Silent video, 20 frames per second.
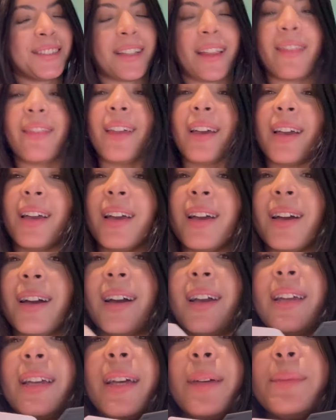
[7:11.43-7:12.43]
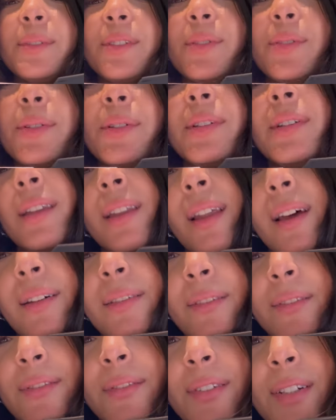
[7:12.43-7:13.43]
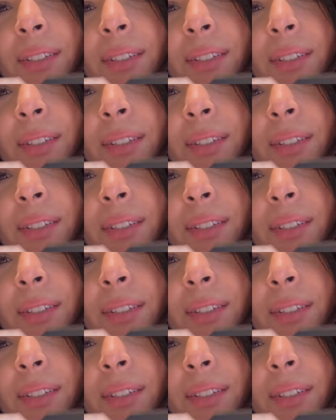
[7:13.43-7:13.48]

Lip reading: that I absolutely love